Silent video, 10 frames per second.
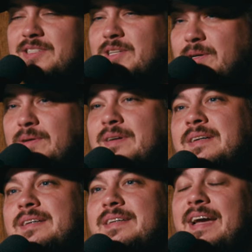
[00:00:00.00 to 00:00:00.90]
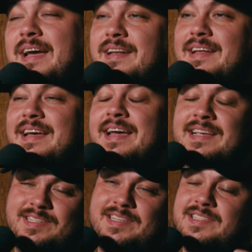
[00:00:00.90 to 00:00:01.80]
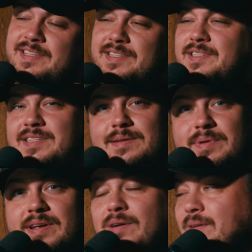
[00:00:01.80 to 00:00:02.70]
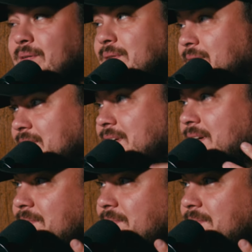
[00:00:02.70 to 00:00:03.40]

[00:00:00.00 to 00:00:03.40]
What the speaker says: So, and as consistency being our goal, it's like,